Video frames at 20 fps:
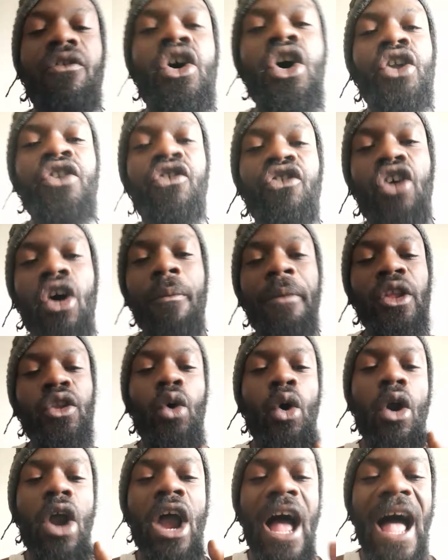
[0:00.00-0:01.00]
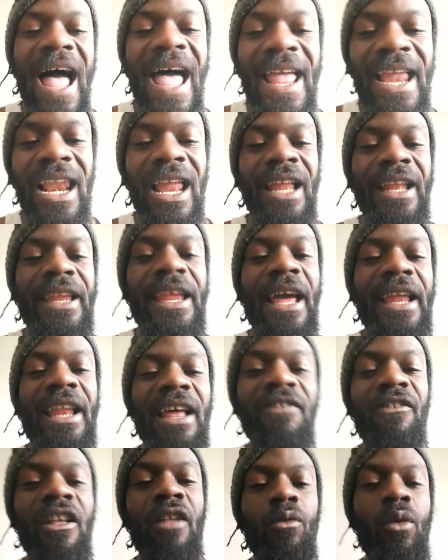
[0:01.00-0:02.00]
guns coming to our island. You
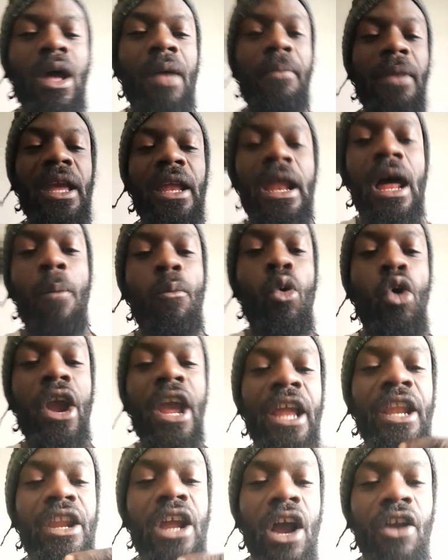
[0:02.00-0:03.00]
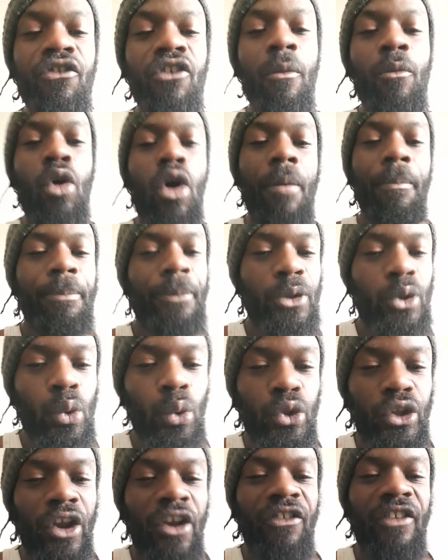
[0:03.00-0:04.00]
understand what I mean? I'm more endar some
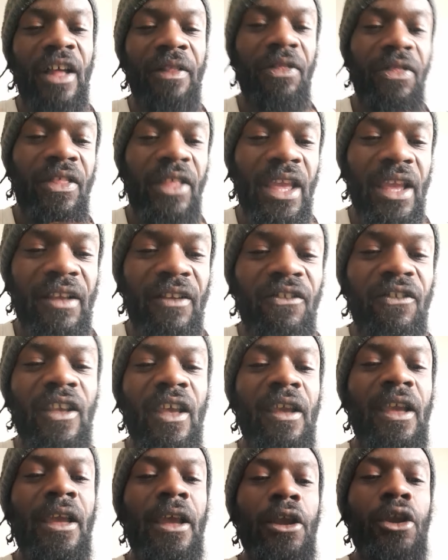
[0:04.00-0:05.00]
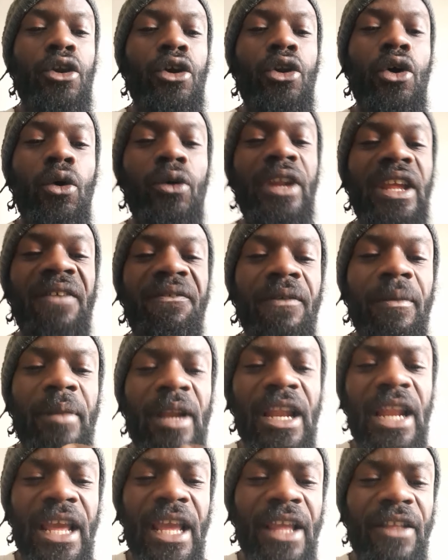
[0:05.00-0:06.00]
computers and things, you know,
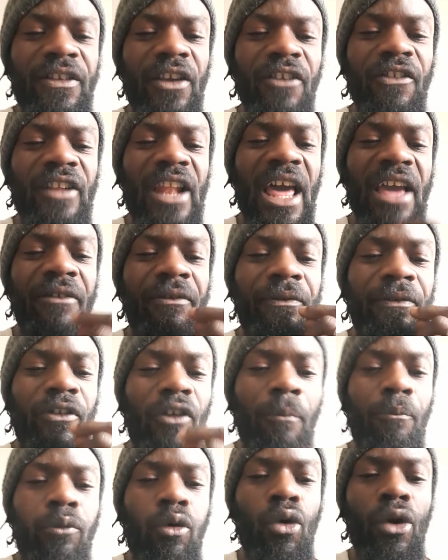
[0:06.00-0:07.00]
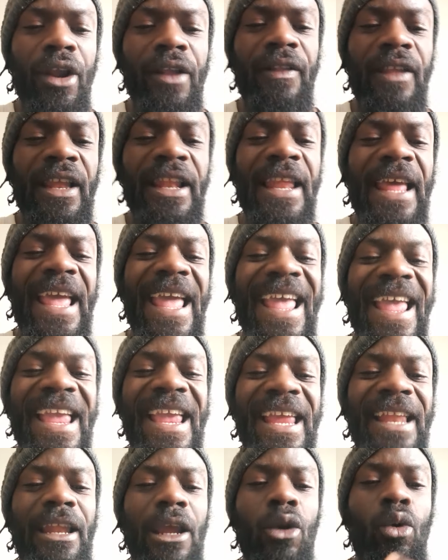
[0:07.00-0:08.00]
defibrillators, life supporting
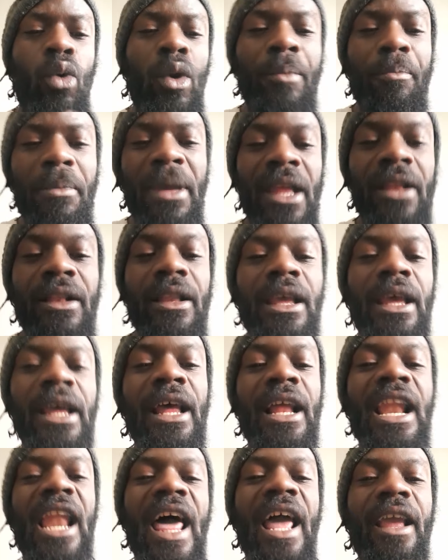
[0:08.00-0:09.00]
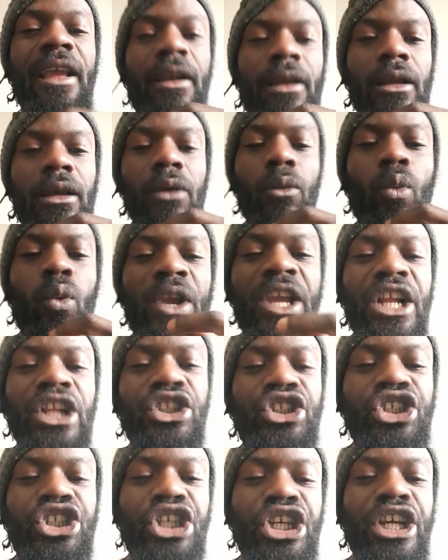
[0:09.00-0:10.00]
aid equipment like
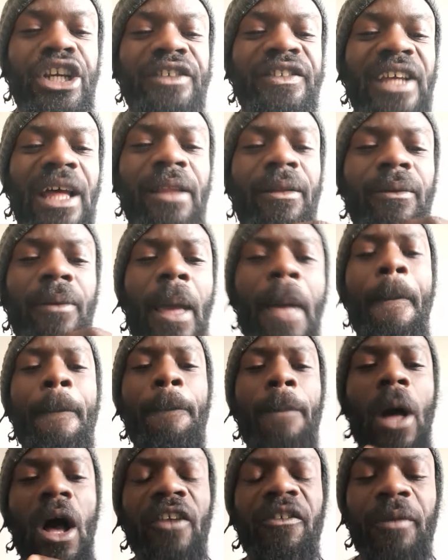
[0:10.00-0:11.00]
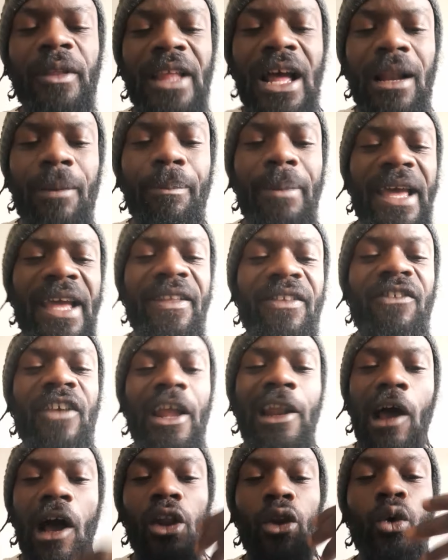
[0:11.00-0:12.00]
wheelchairs and hospital beds
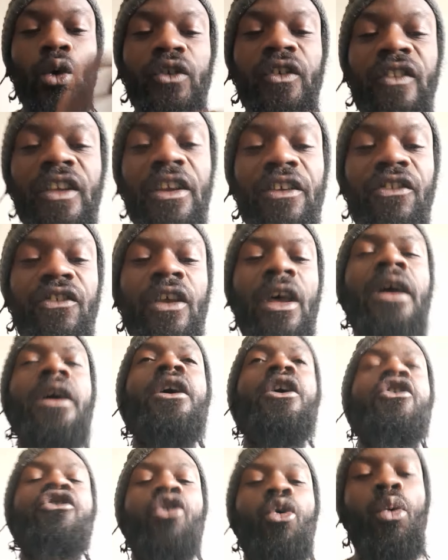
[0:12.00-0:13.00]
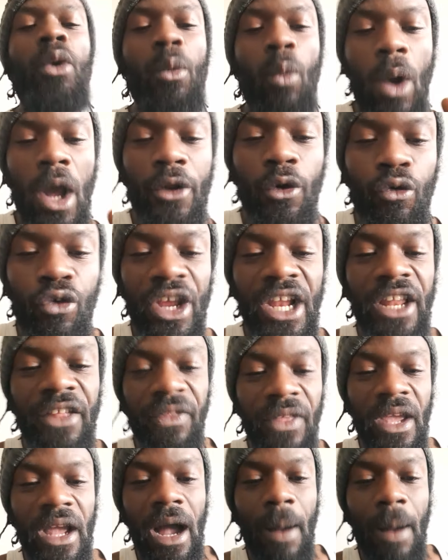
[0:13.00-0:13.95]
and all those things. So we want to really think